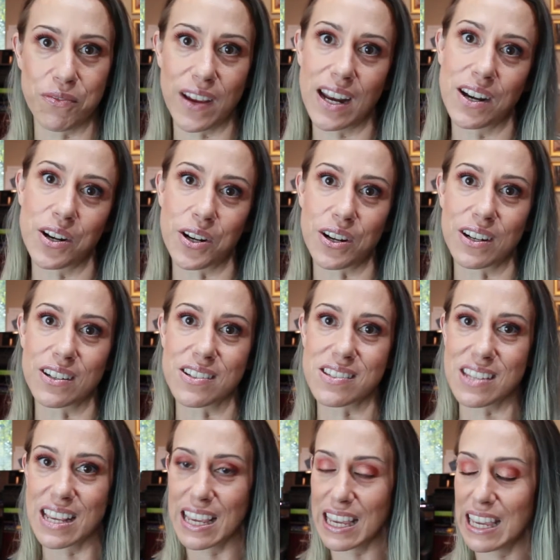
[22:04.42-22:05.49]
vendors.
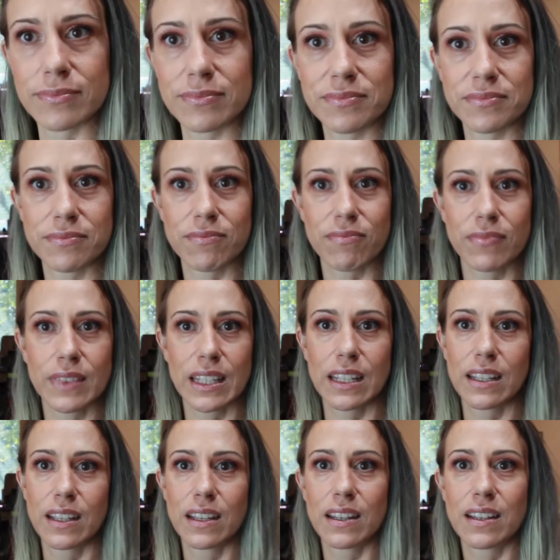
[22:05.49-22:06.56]

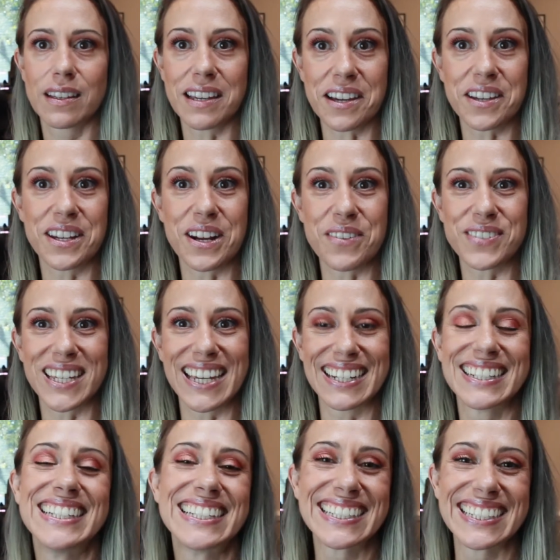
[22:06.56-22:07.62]
Got cut off again.
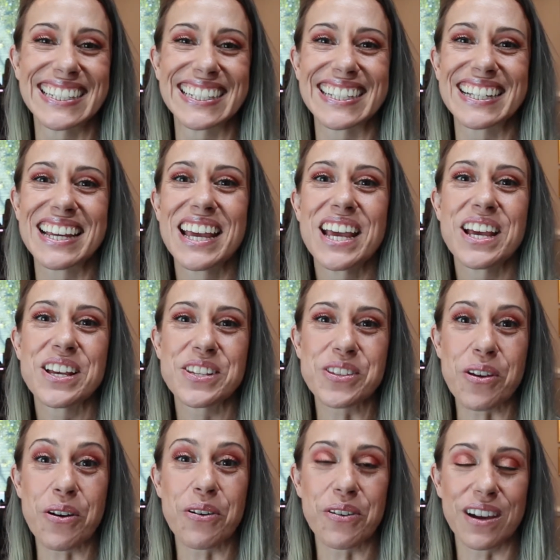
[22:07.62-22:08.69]

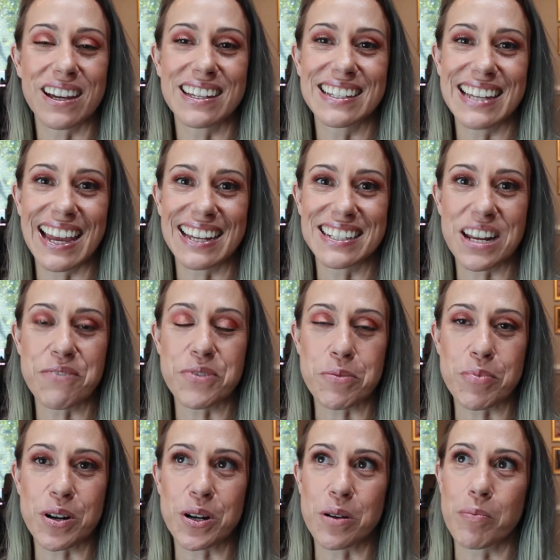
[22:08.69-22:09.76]
So yeah, Denver
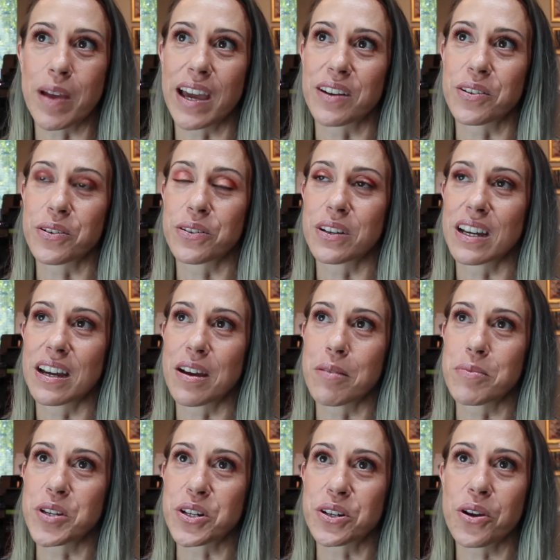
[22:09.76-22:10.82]
Burger Battle.
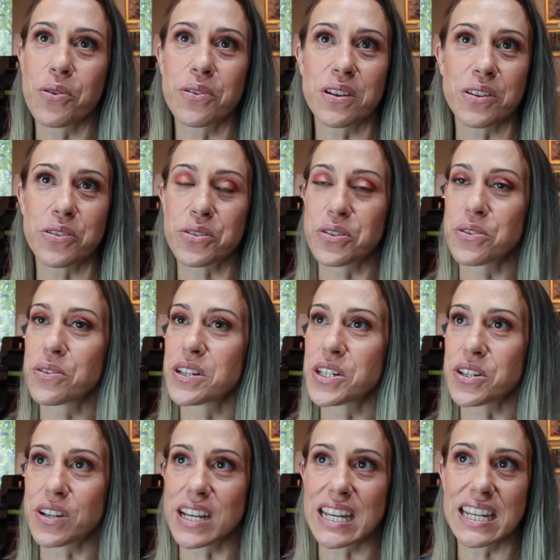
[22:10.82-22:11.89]
You're going through and
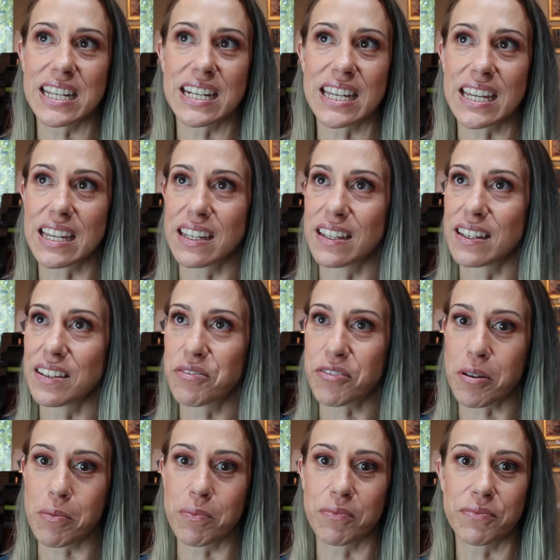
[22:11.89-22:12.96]
you're eating
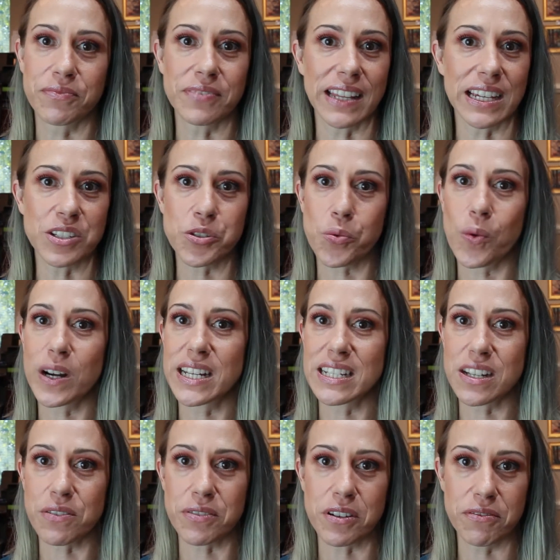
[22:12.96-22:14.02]
from like 20
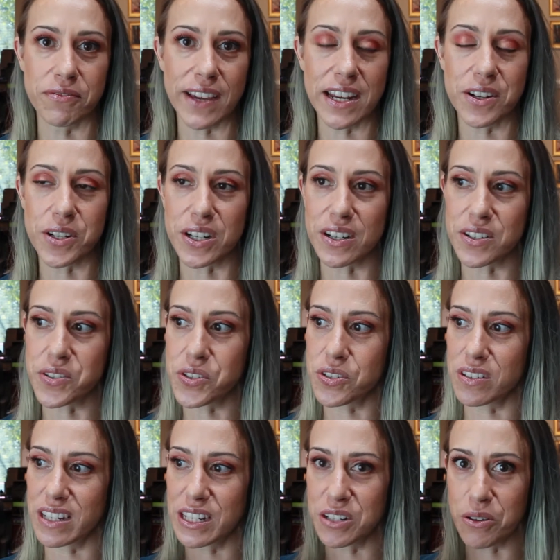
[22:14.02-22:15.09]
different vendors,
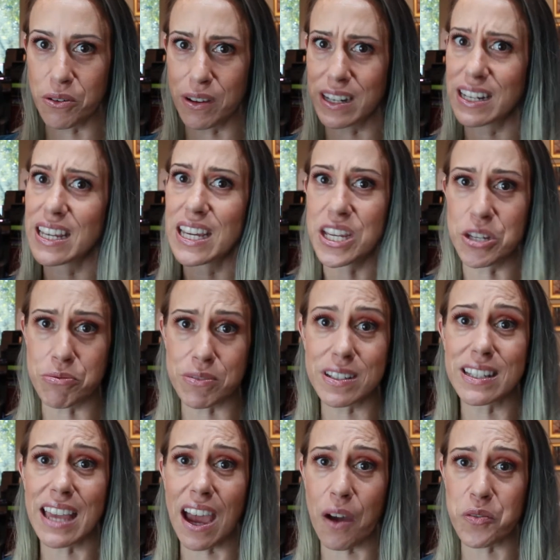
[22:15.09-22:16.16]
and you
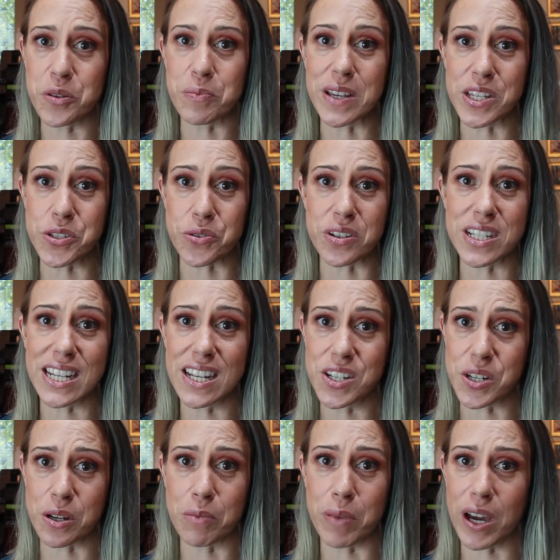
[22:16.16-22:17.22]
really have to be
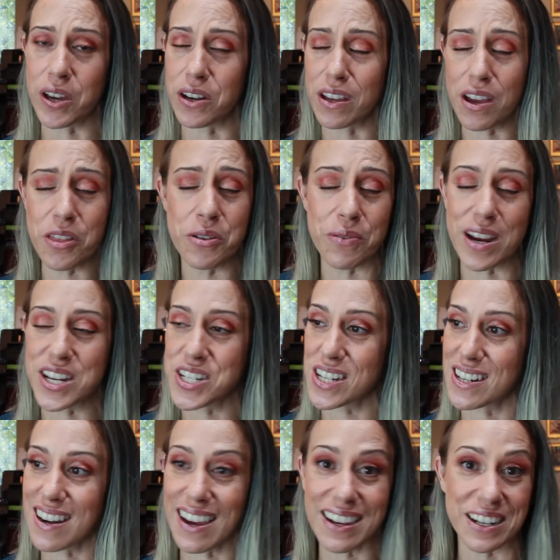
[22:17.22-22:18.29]
strategic about it. Otherwise, you're
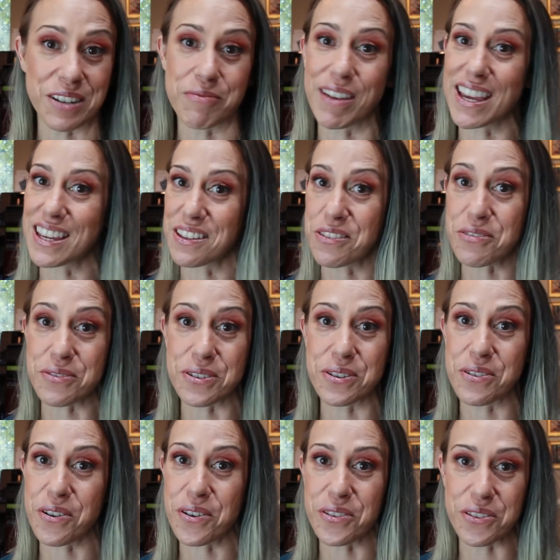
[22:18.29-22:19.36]
not going to make it through
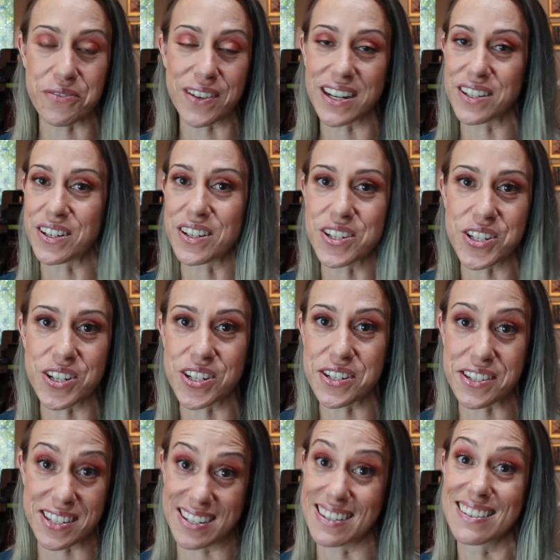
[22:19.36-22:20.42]
all the vendors.
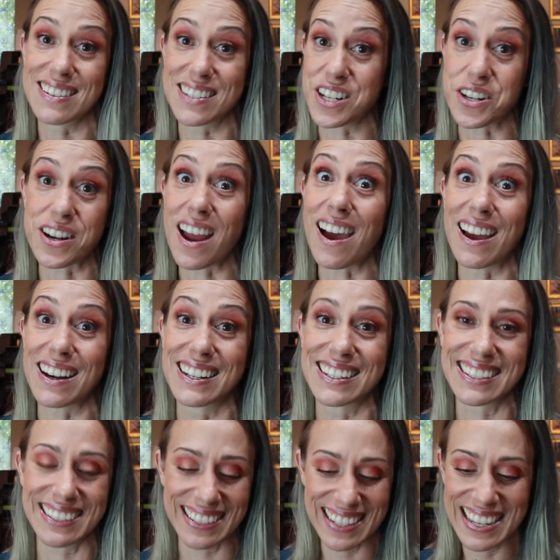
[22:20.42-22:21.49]
You're
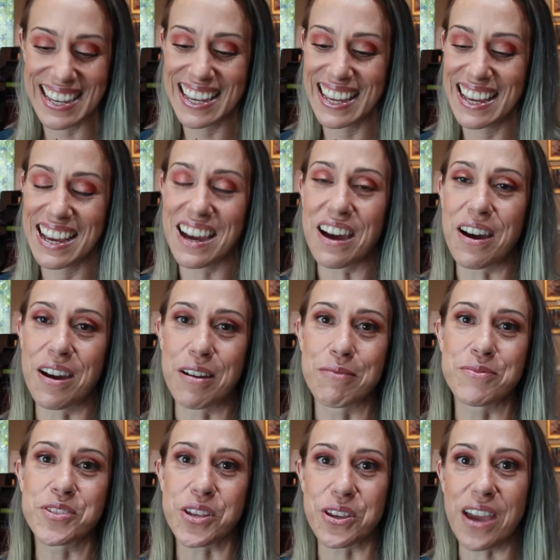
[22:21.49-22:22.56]

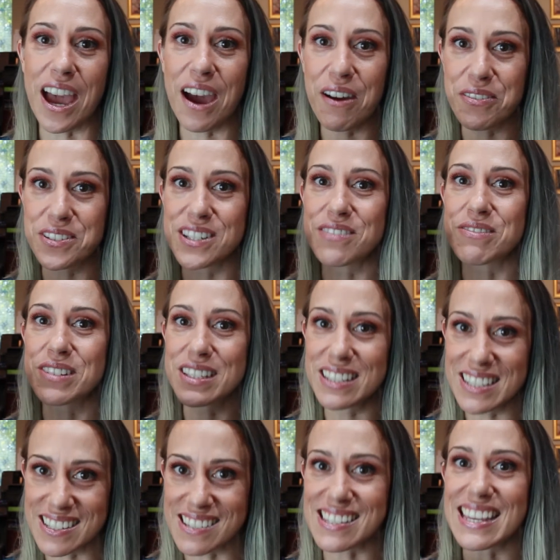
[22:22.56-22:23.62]
not. So you have to really
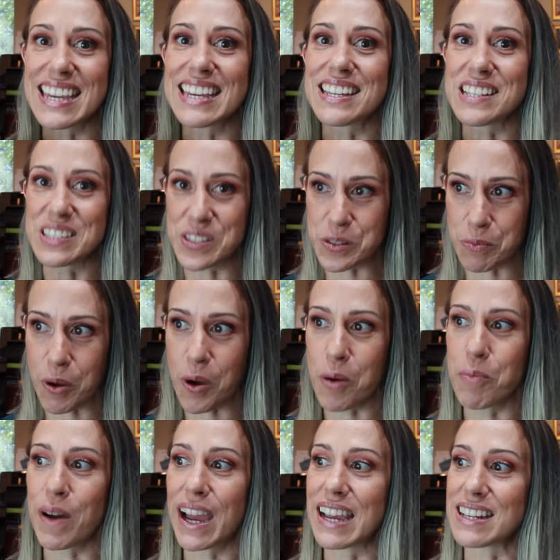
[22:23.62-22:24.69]
just eat small
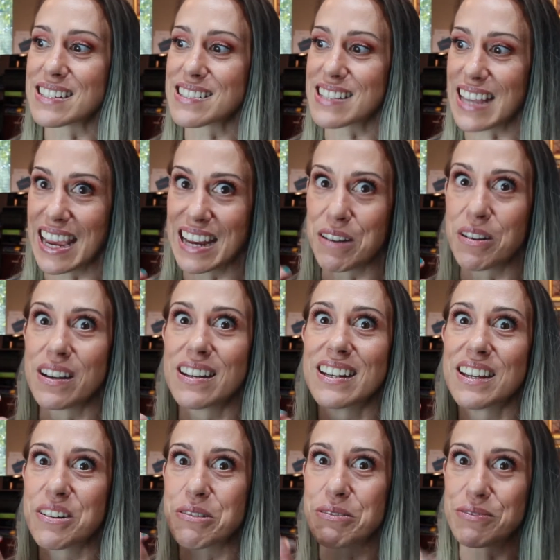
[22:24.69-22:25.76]
bites and
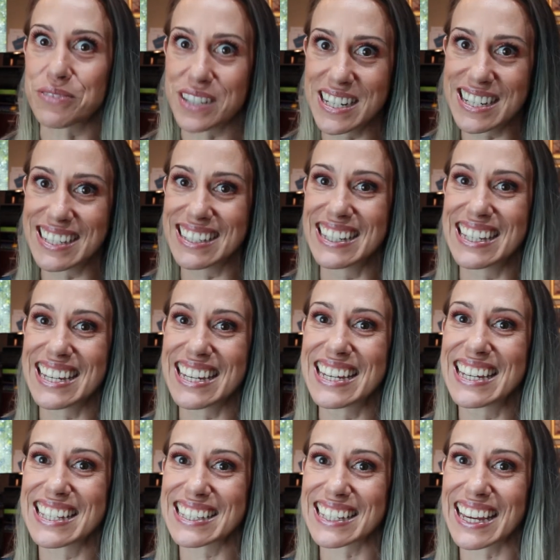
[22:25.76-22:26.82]

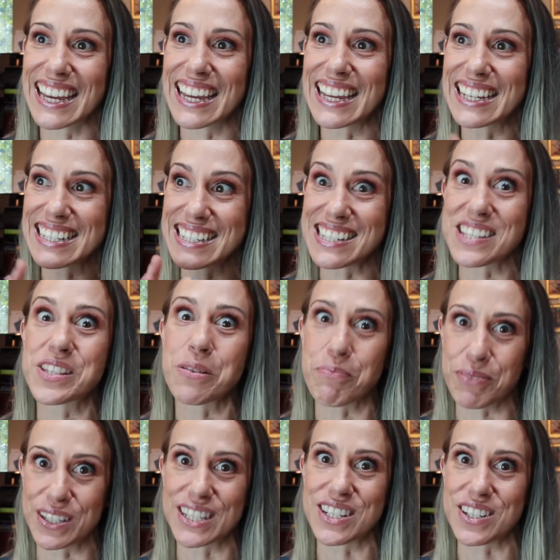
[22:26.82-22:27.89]
really like
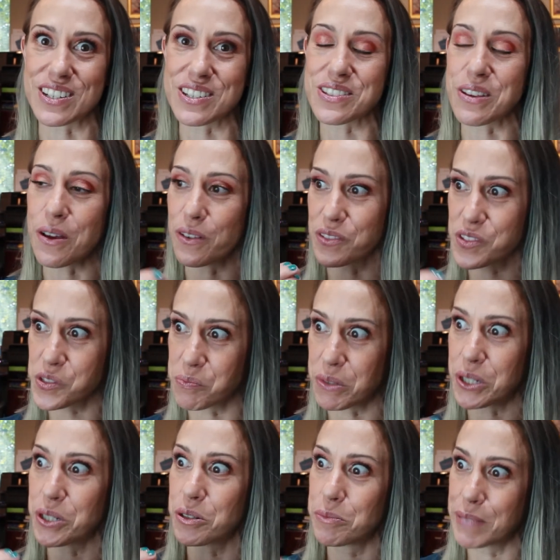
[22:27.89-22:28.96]
discipline yourself.
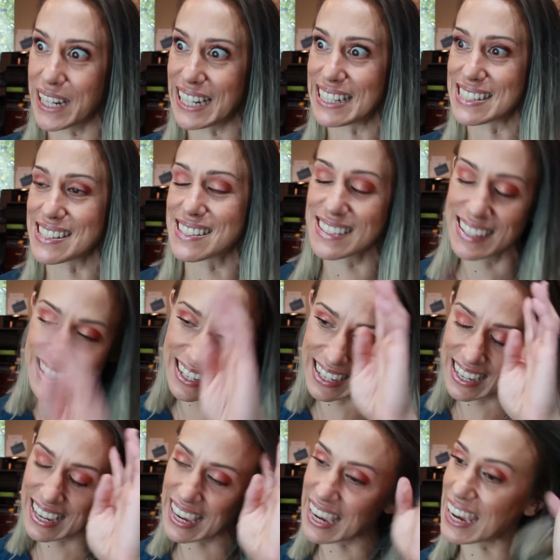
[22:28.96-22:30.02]
Small bites.
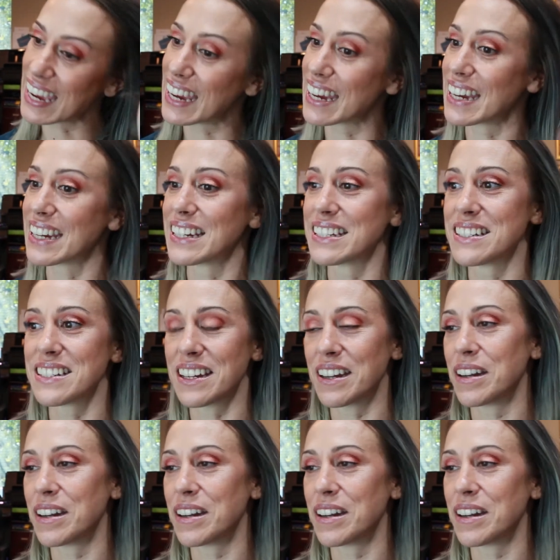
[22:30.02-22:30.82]
And